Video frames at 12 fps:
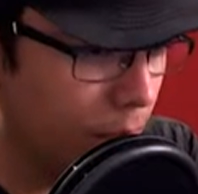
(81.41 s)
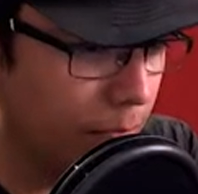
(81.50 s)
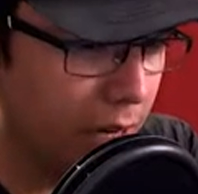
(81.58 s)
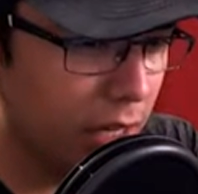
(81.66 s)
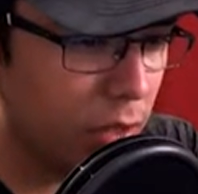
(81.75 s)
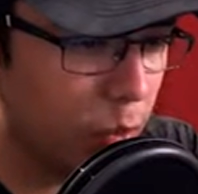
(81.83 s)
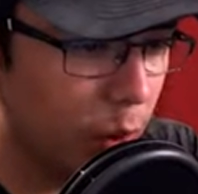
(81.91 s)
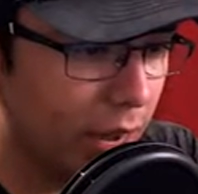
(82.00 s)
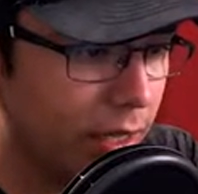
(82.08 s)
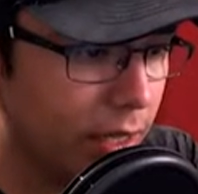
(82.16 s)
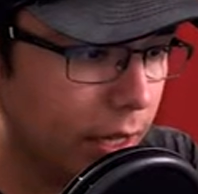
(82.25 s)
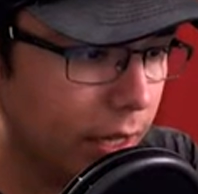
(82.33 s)
Beer's
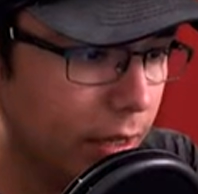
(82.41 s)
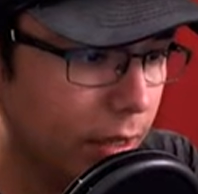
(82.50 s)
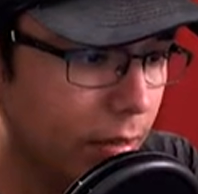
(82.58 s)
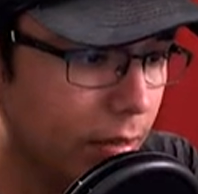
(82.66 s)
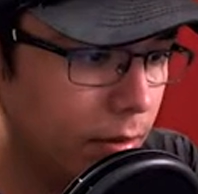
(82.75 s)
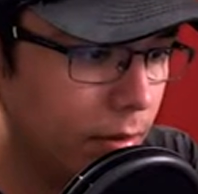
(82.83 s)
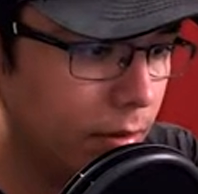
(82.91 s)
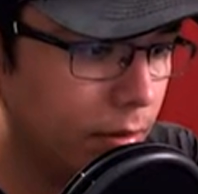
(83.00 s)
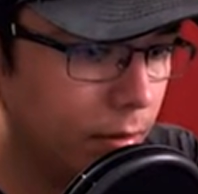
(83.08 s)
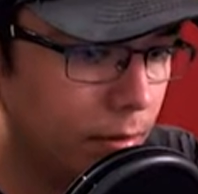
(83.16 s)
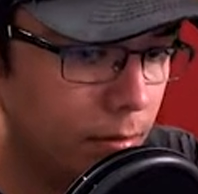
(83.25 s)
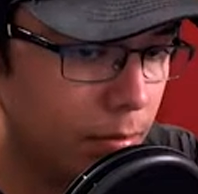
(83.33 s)
wasted.
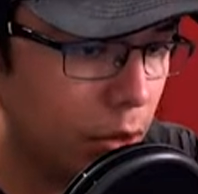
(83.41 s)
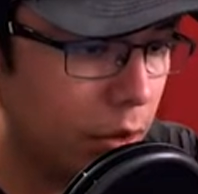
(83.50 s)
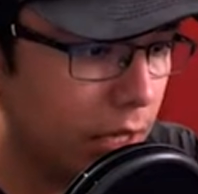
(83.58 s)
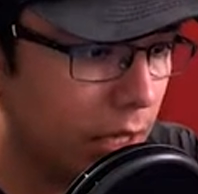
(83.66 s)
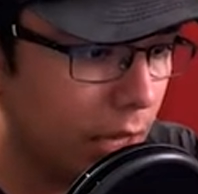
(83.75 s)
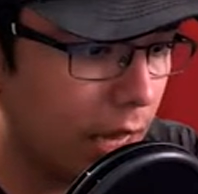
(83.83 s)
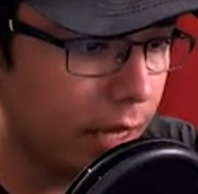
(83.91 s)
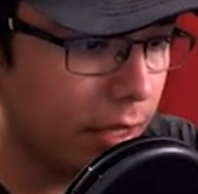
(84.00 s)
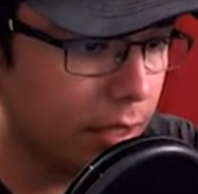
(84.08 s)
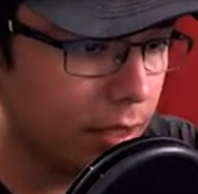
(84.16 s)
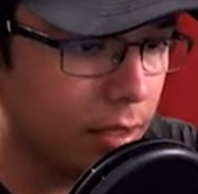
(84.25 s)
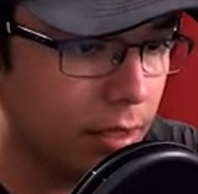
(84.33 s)
Broken
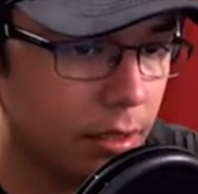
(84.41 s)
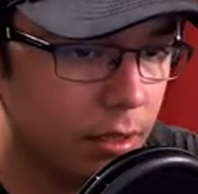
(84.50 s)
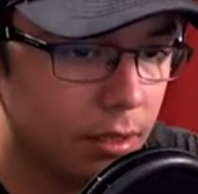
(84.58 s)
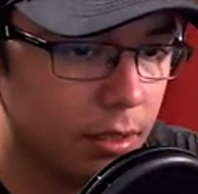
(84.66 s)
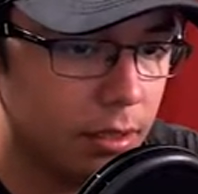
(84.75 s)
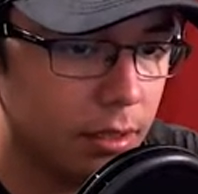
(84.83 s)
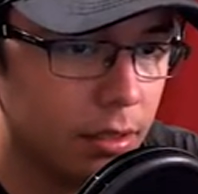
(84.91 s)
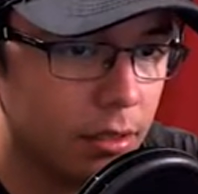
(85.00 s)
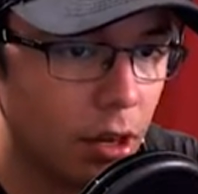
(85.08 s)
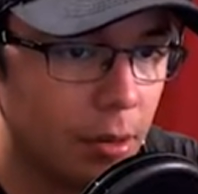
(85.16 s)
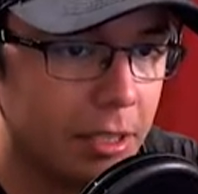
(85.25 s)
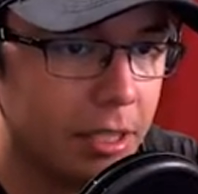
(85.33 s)
glasses. So
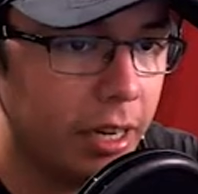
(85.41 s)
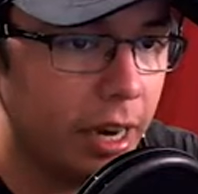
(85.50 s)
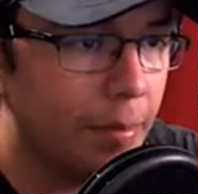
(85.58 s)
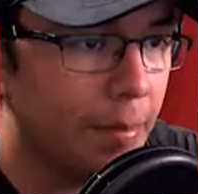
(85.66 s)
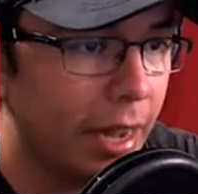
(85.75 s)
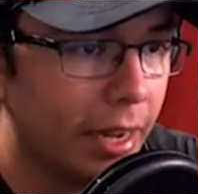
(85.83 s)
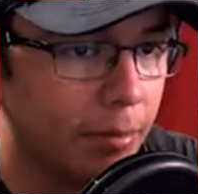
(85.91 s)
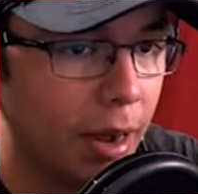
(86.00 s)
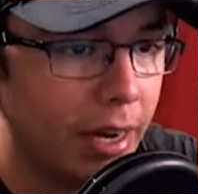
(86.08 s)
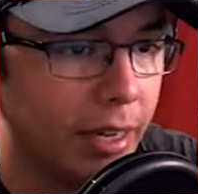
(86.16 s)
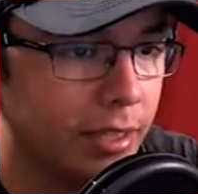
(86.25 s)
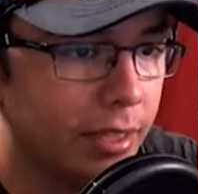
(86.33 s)
how much did I make? Minus